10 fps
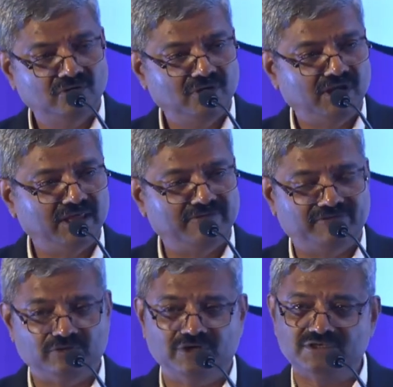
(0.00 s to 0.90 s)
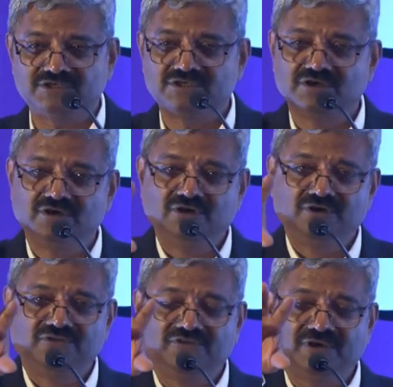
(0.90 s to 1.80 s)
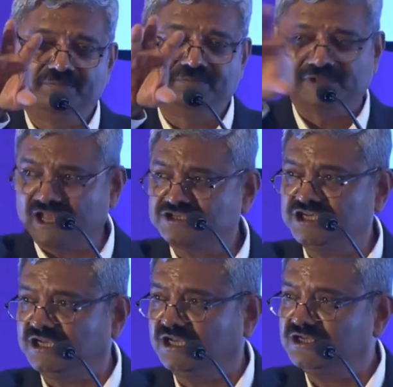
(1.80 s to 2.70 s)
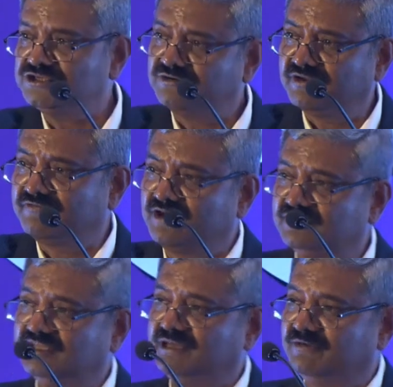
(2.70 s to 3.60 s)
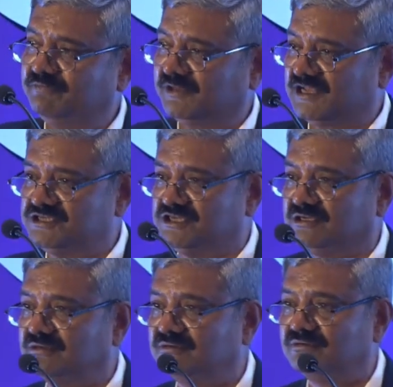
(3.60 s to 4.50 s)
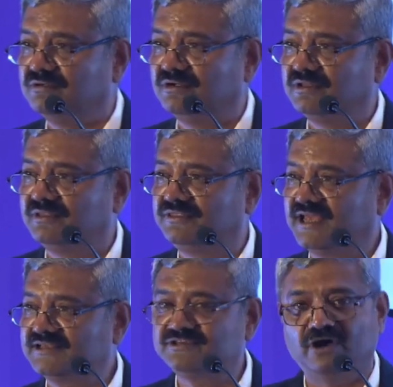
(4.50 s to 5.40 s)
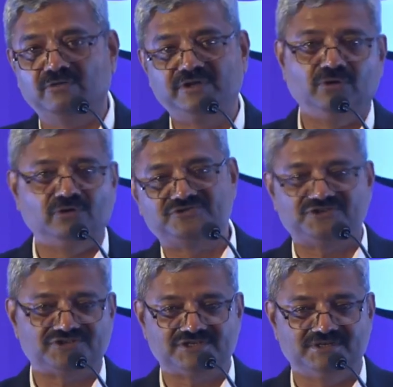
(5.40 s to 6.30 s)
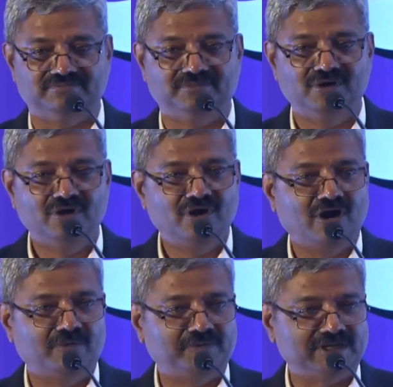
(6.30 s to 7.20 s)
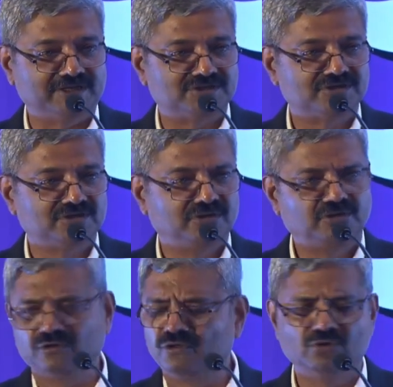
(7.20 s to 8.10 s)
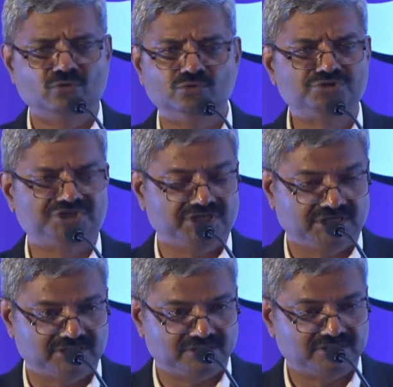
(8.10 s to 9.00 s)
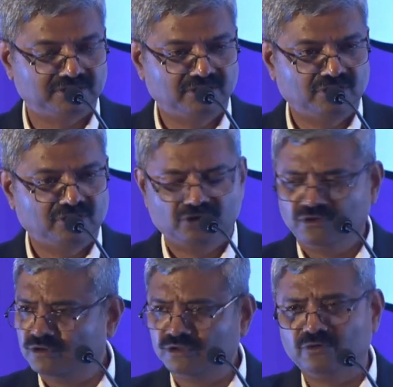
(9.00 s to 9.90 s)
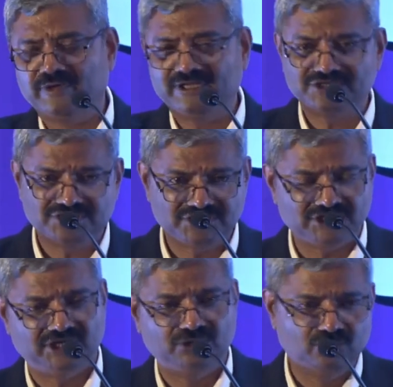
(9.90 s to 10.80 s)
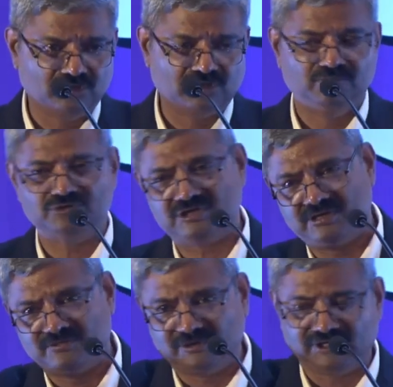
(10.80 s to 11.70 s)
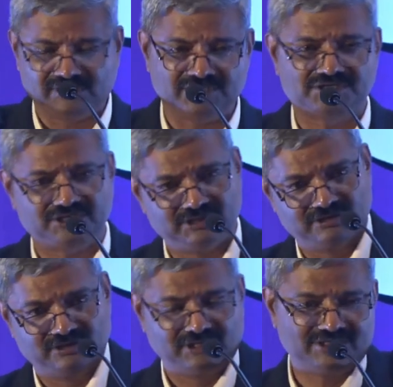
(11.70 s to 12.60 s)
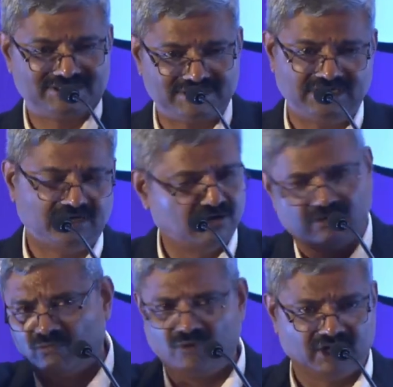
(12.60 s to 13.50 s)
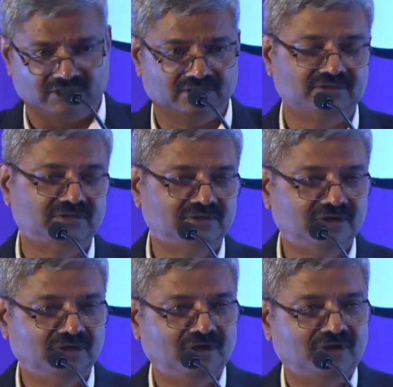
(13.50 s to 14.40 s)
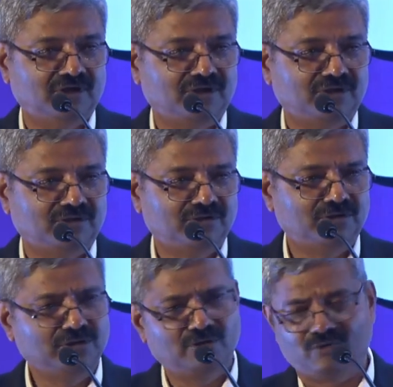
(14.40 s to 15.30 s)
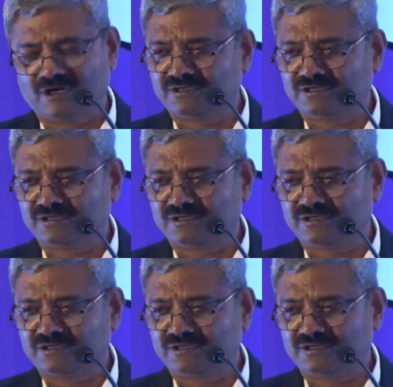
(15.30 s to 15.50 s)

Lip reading: And if it was, say, Prachi, she would have got the name of Prachi. That's how the whole system operates. You don't know who she is. You don't know whether she's a Hindu or a Muslim or a Christian or a Sikh or what. You don't know what